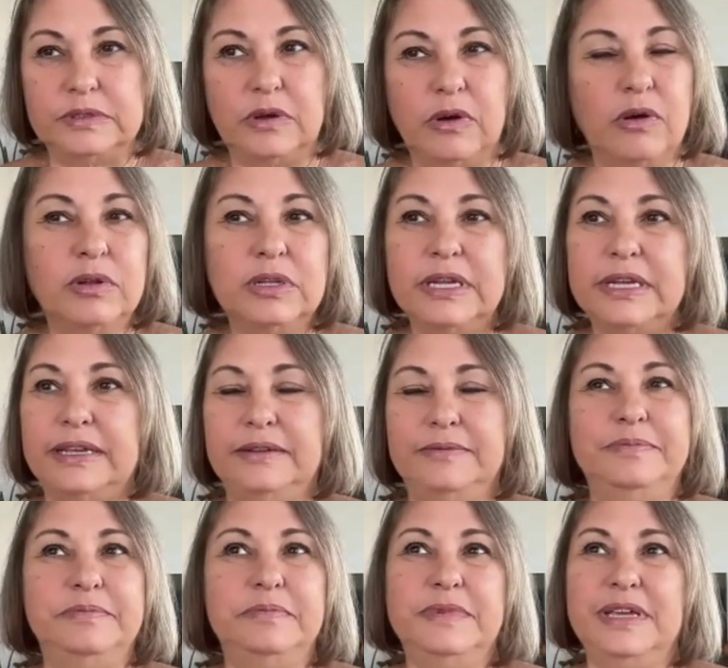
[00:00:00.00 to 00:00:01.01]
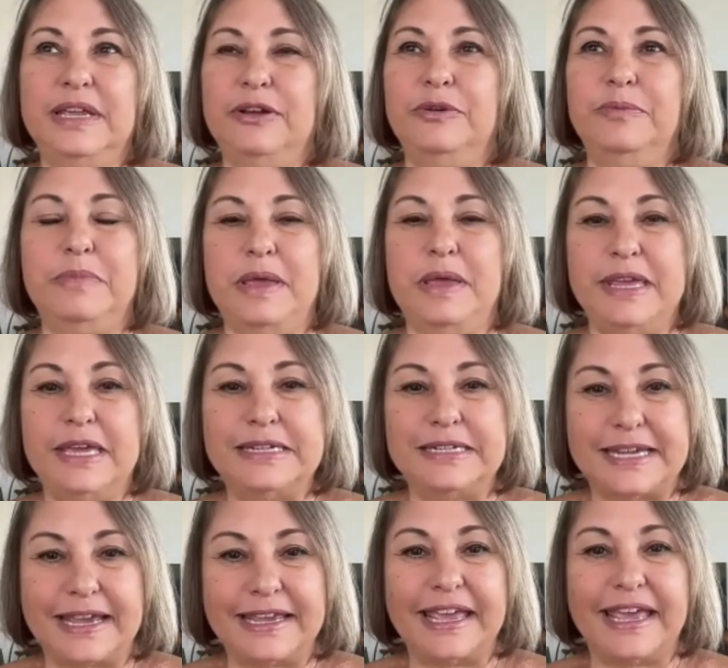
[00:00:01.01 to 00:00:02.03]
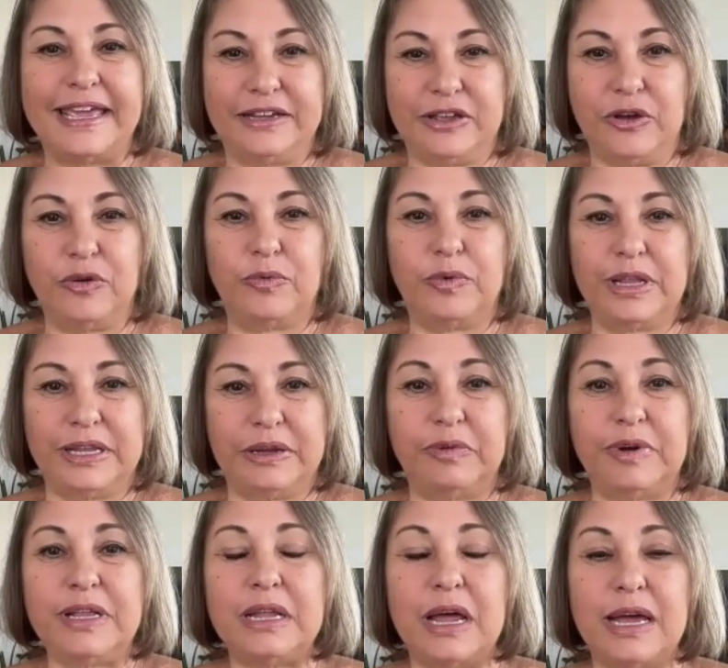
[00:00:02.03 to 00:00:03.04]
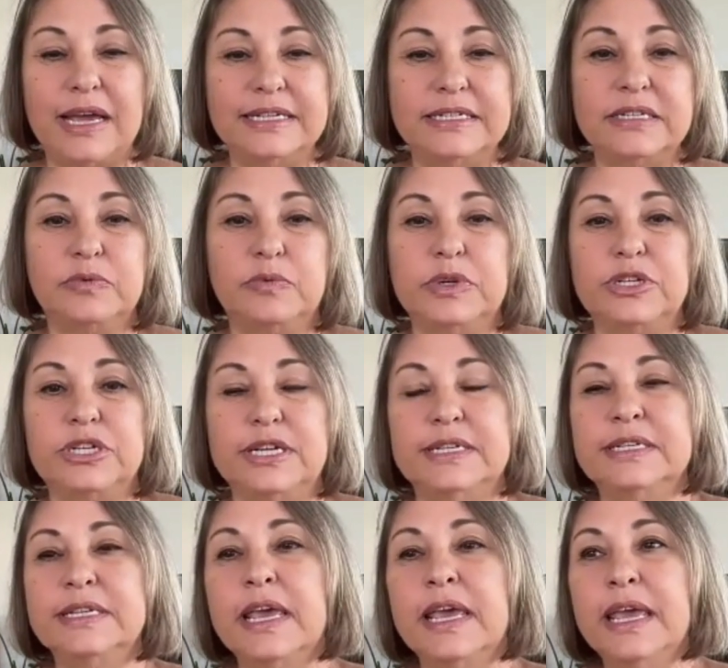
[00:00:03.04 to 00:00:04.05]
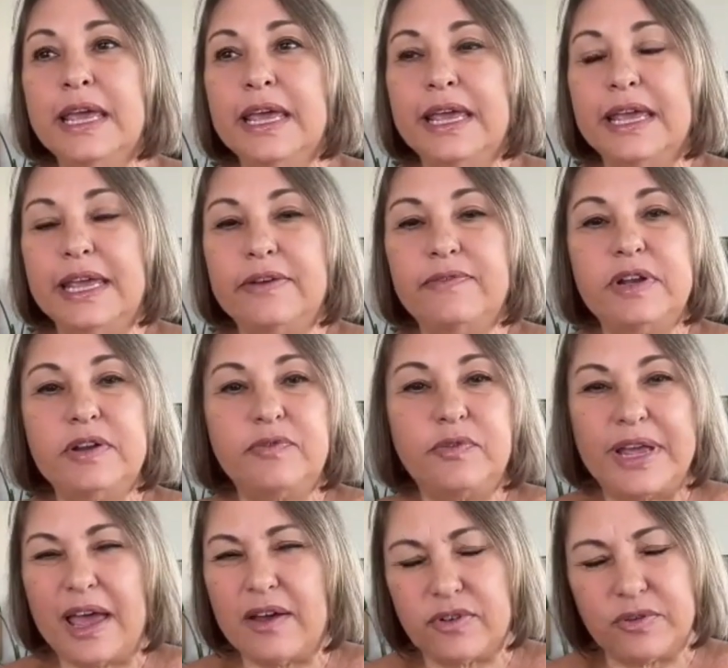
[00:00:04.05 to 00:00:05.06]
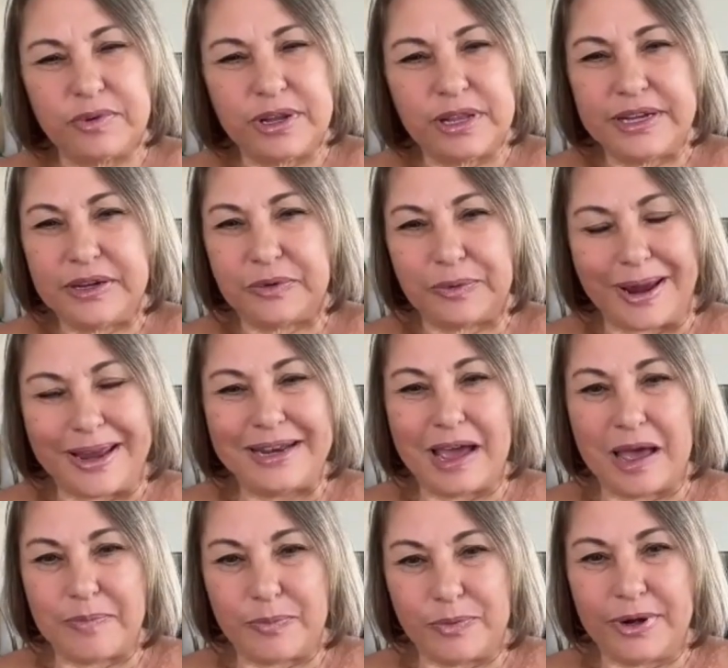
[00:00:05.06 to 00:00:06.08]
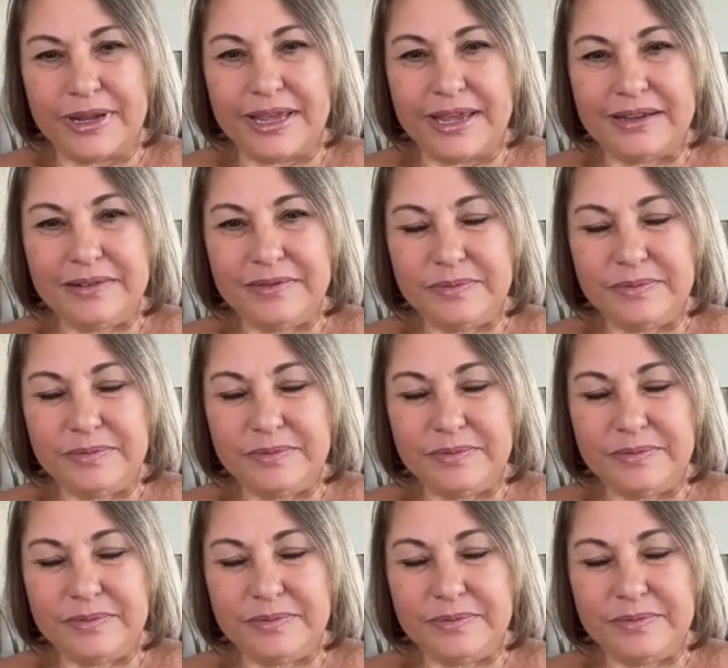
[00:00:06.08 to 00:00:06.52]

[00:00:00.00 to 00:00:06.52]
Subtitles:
only, maybe a decade ago really realized, which is even if we have a really great upbringing,